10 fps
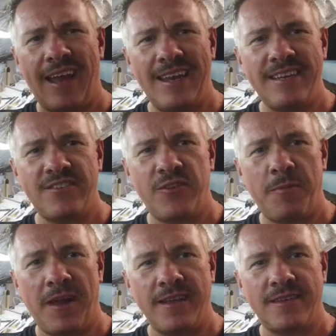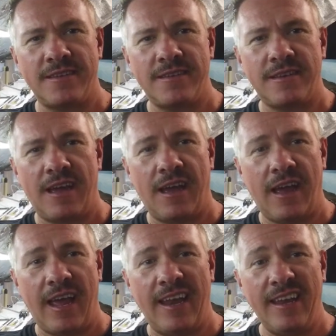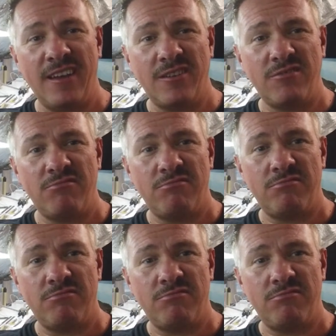LED strip lights, any good?